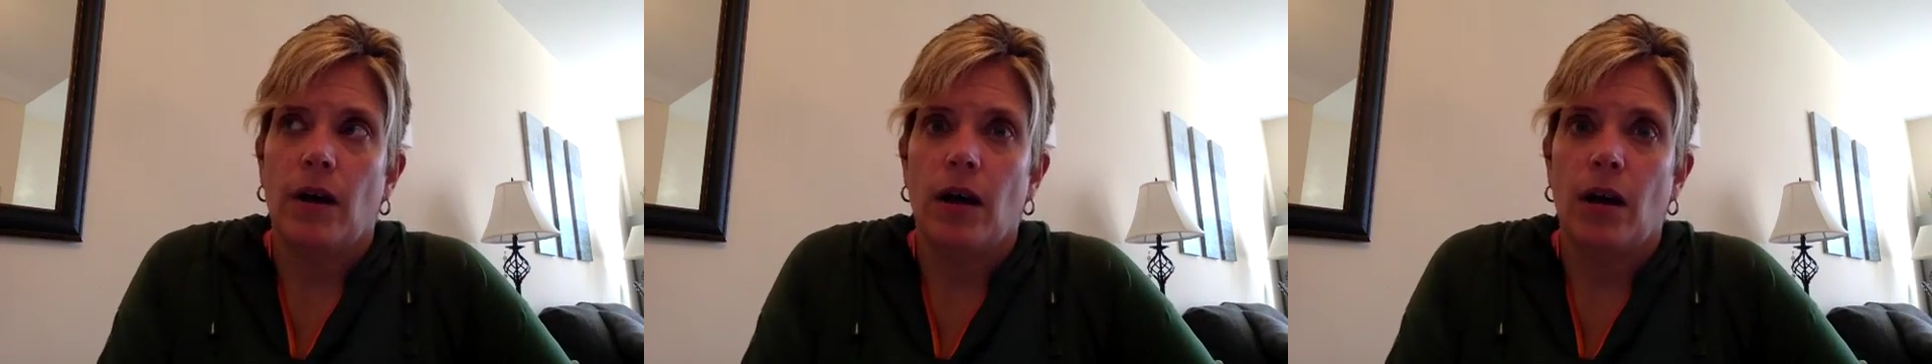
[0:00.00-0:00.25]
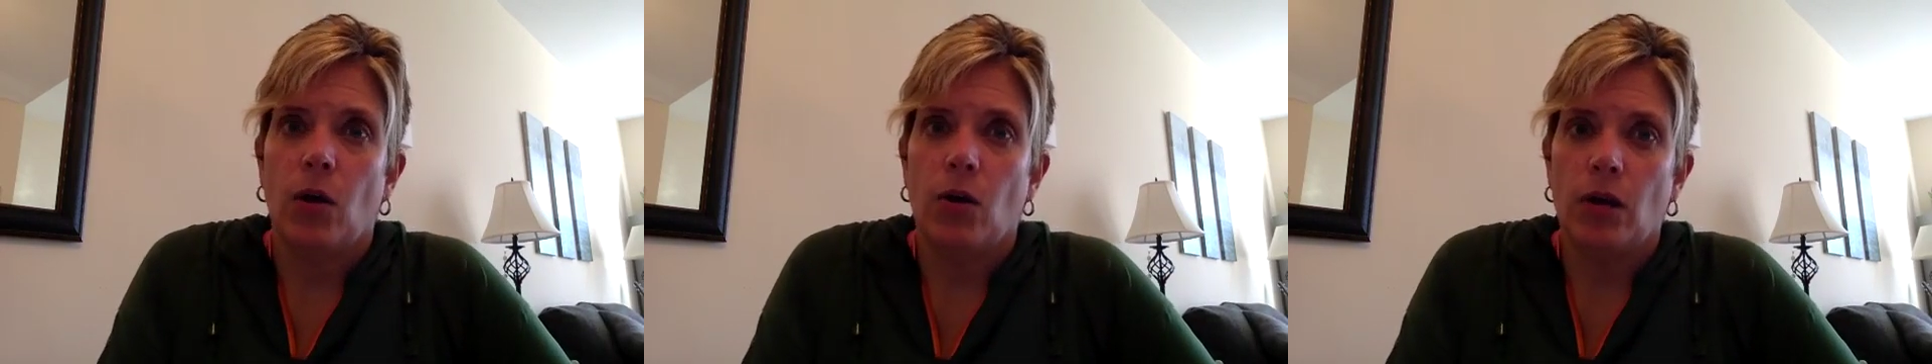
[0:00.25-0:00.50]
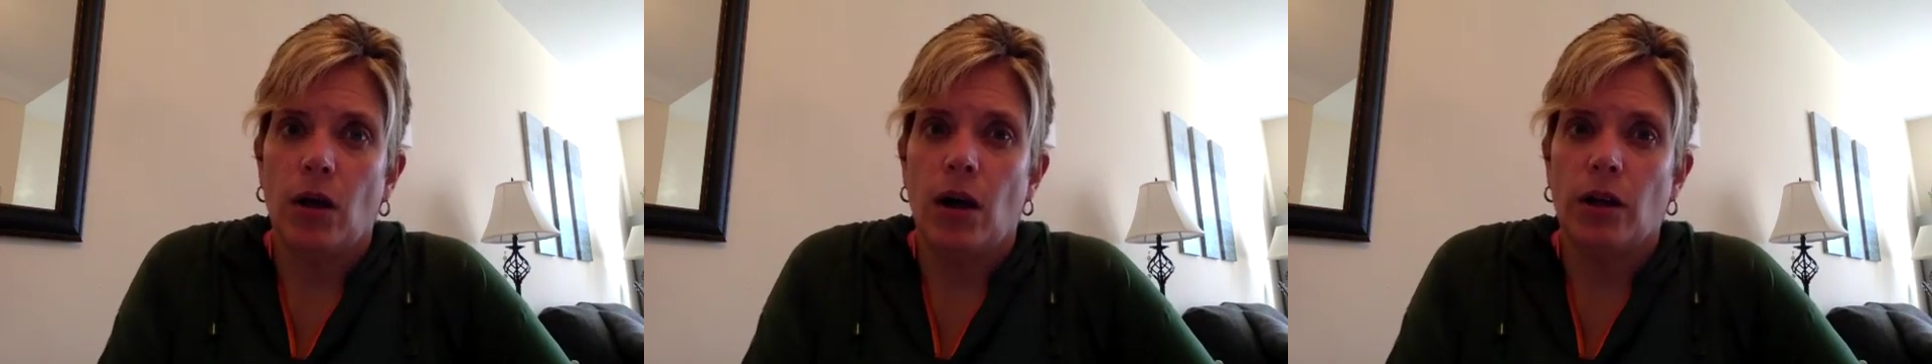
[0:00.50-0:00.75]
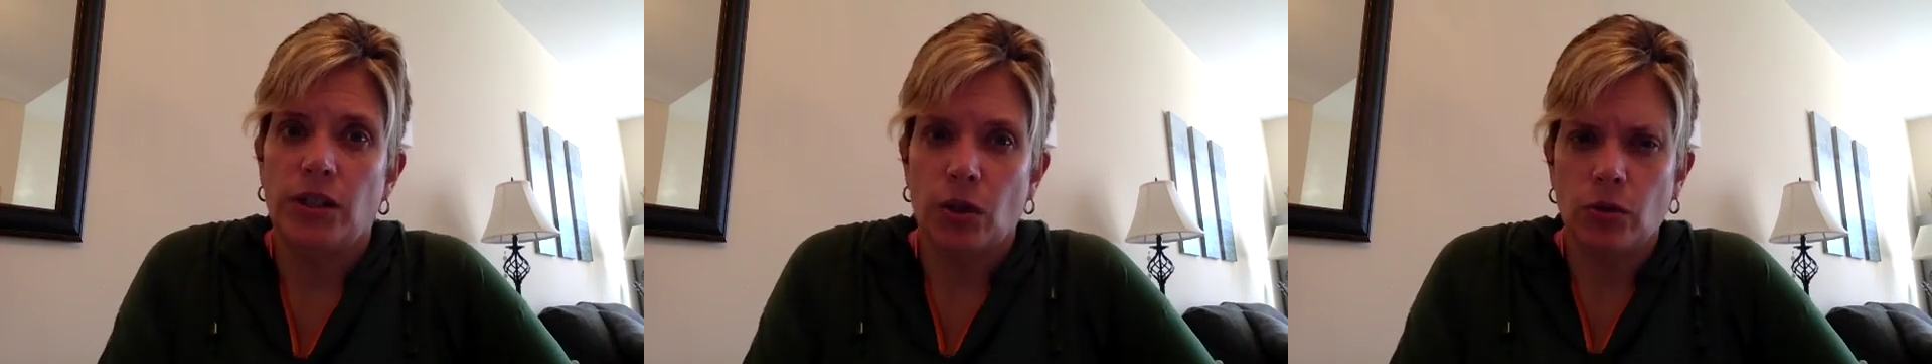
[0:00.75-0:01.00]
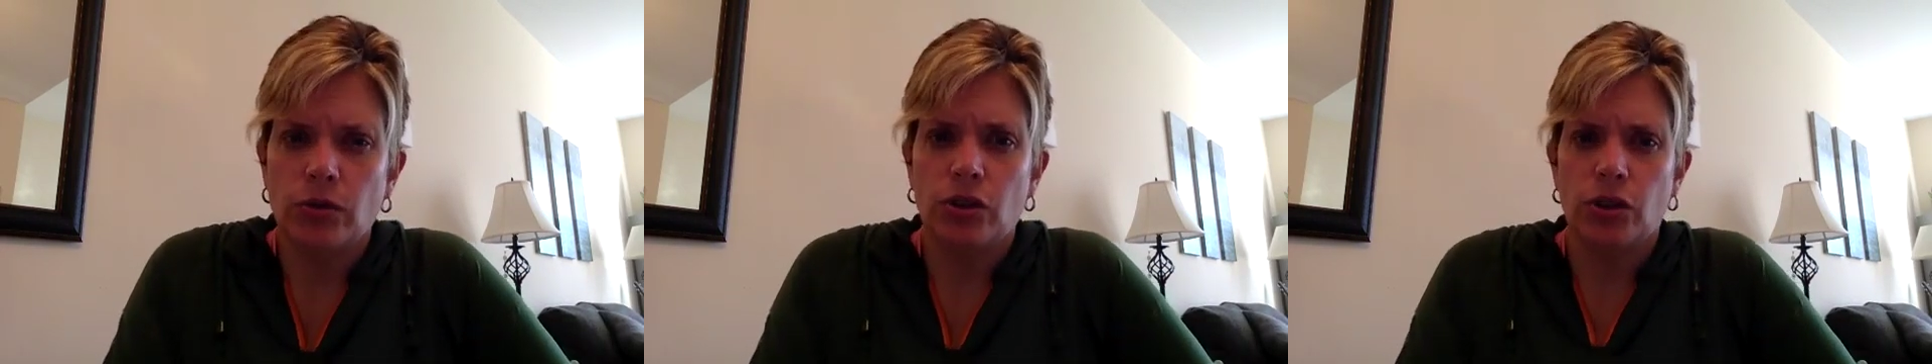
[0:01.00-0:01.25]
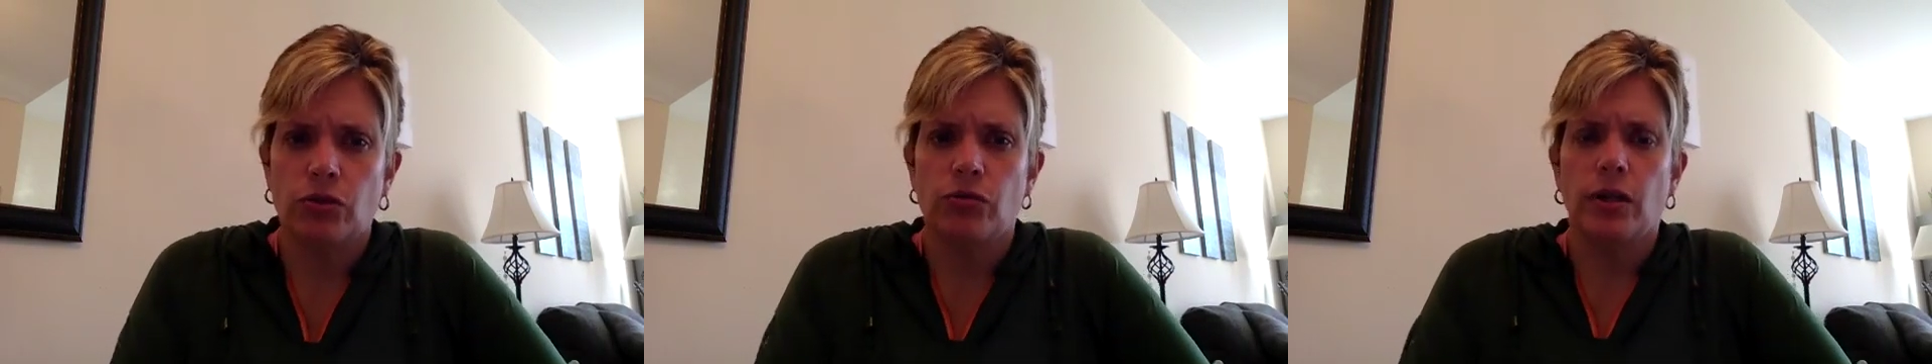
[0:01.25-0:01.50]
adult
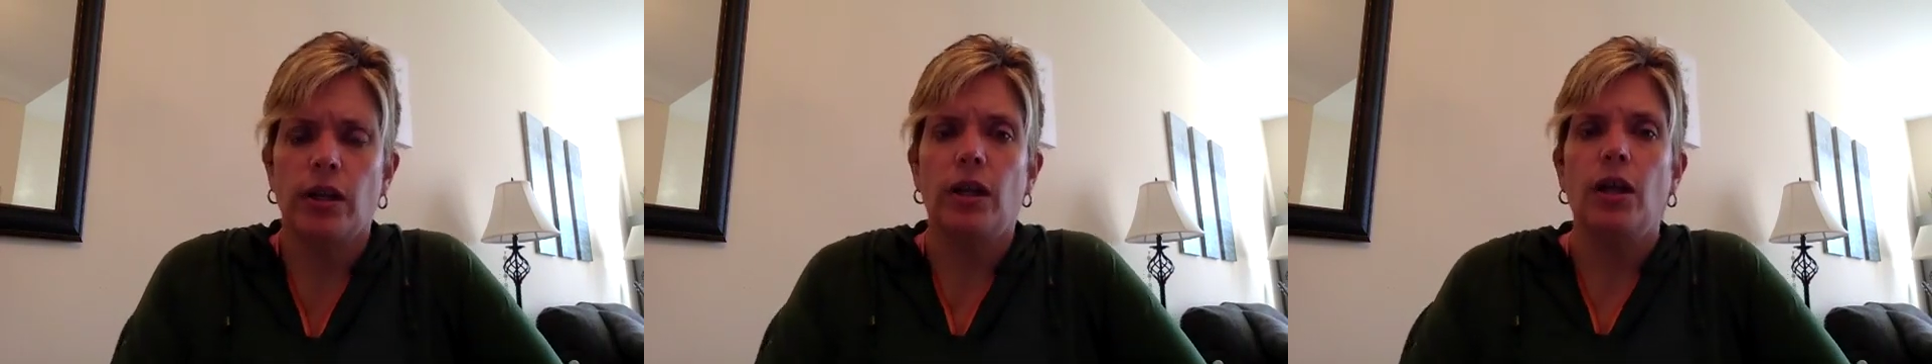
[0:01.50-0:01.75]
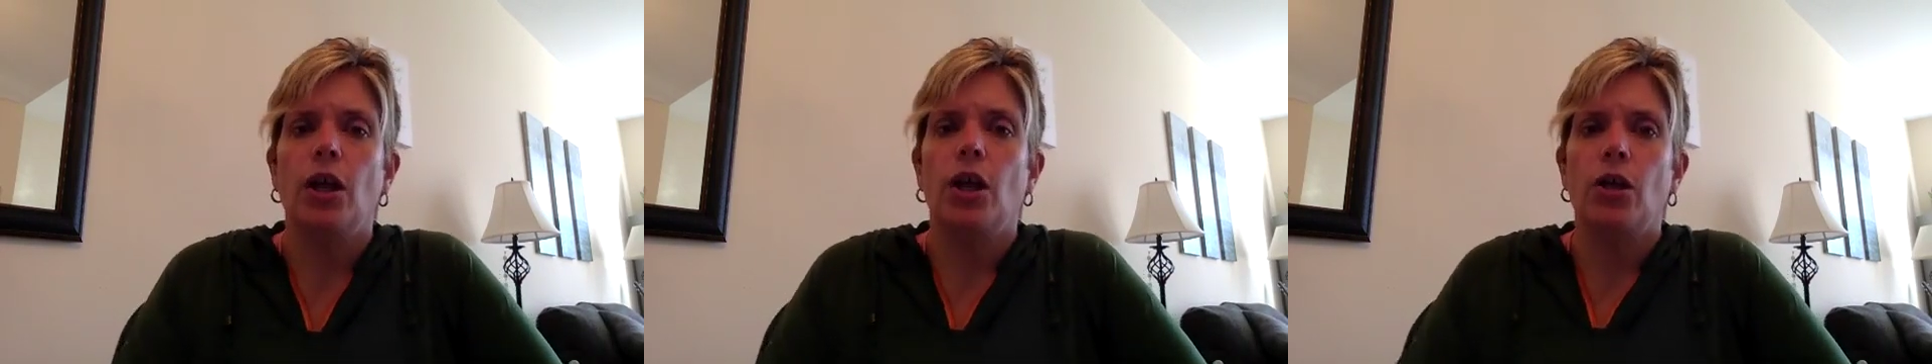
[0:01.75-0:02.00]
children